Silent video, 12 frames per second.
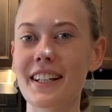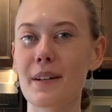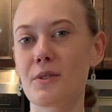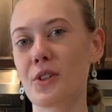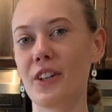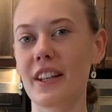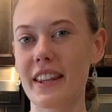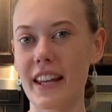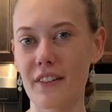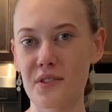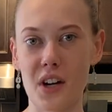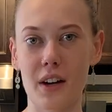up turning the
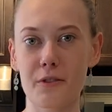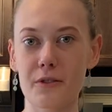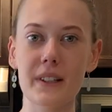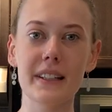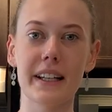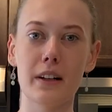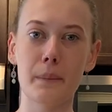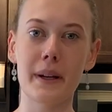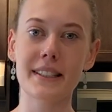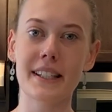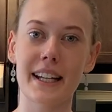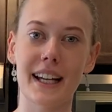oven on for a little
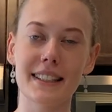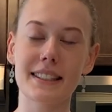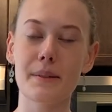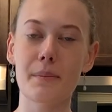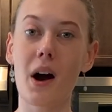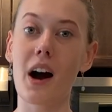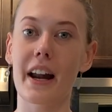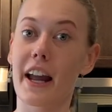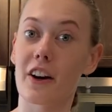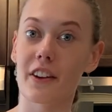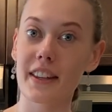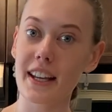bit to get some hot
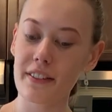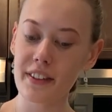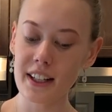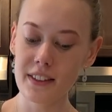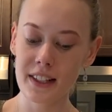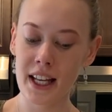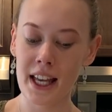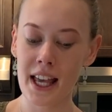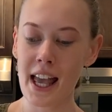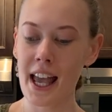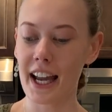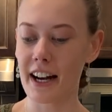air in the oven.
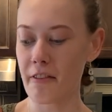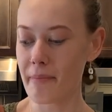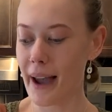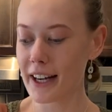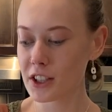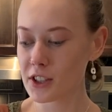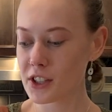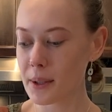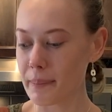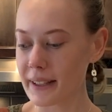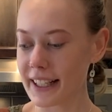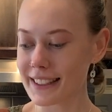And I've managed to
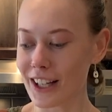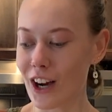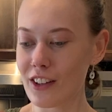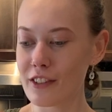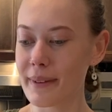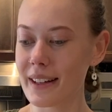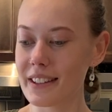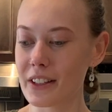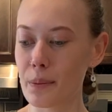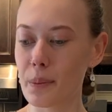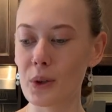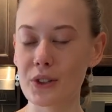place all of my little
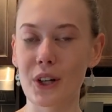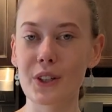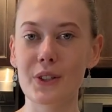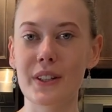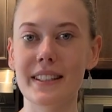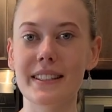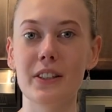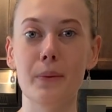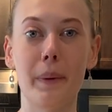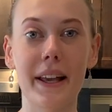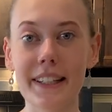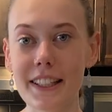bowls onto this little
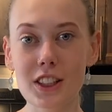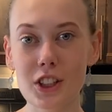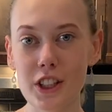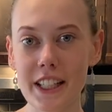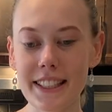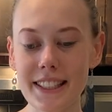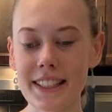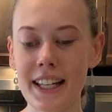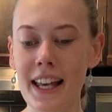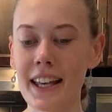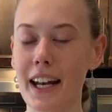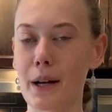baking sheet.
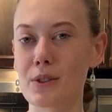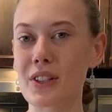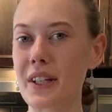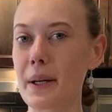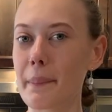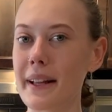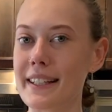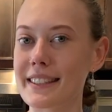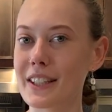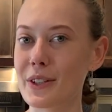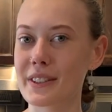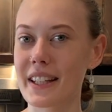I'm just gonna place
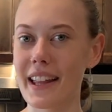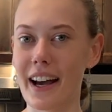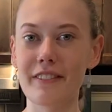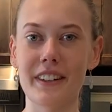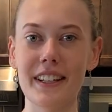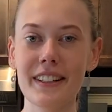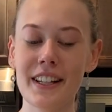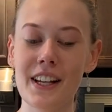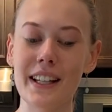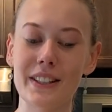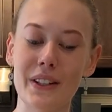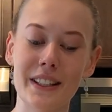those in the oven.
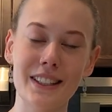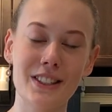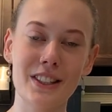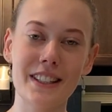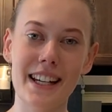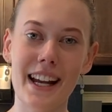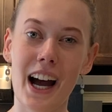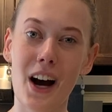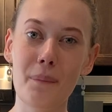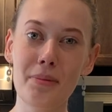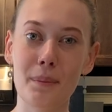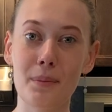So this is just gonna
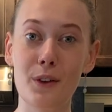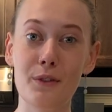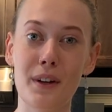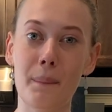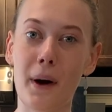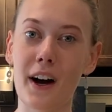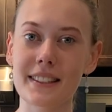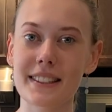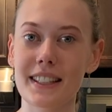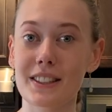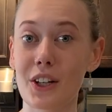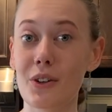help the proofing
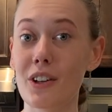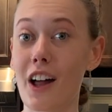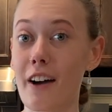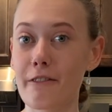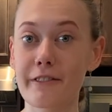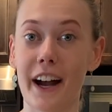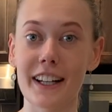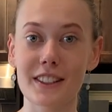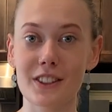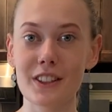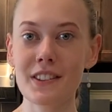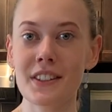process go a lot
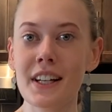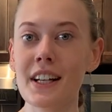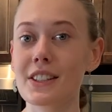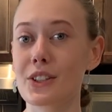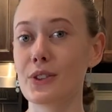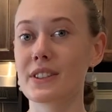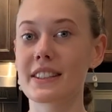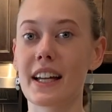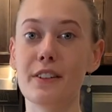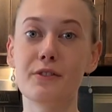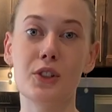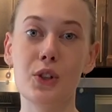faster. So instead
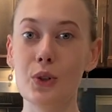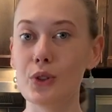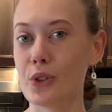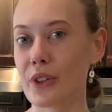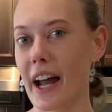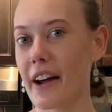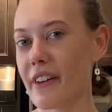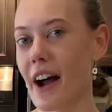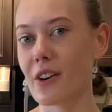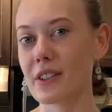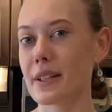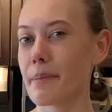of 2.5
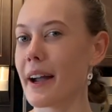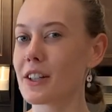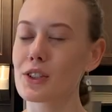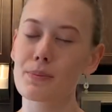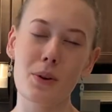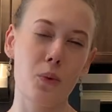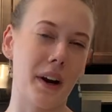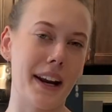hours, it might just be 1